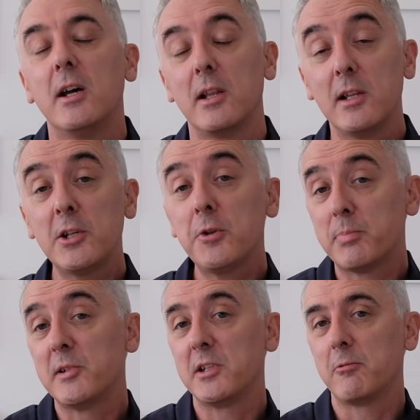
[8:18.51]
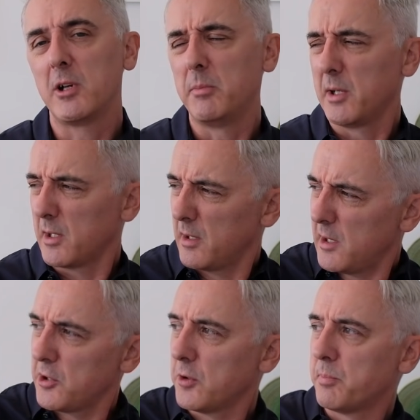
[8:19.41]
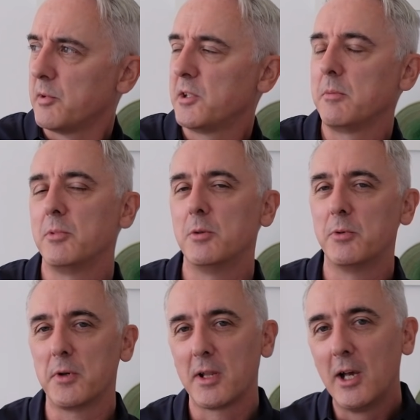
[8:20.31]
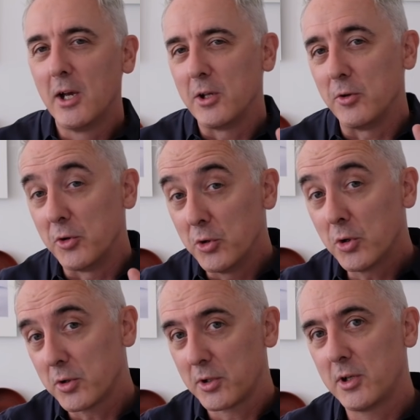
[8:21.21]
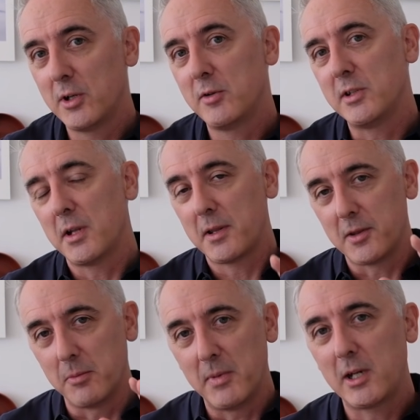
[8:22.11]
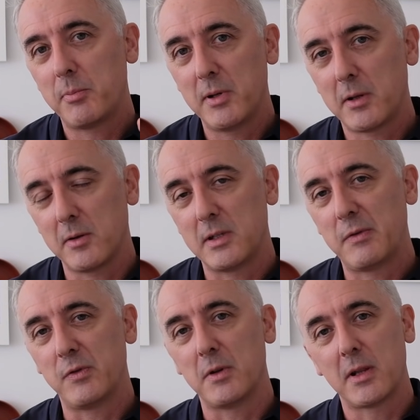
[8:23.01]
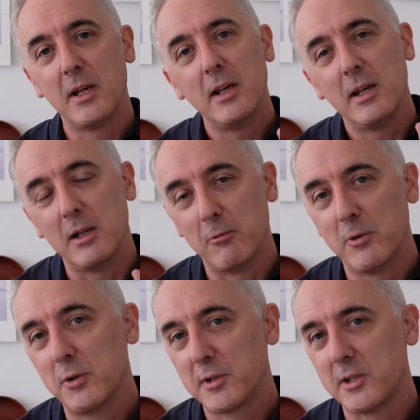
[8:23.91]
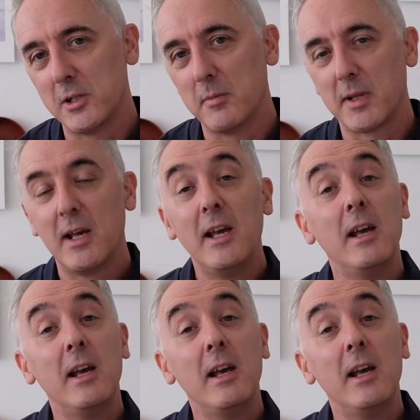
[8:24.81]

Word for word: Unless you're printing really big, unless you're printing billboards, you're not gonna notice the megapixel difference in real terms.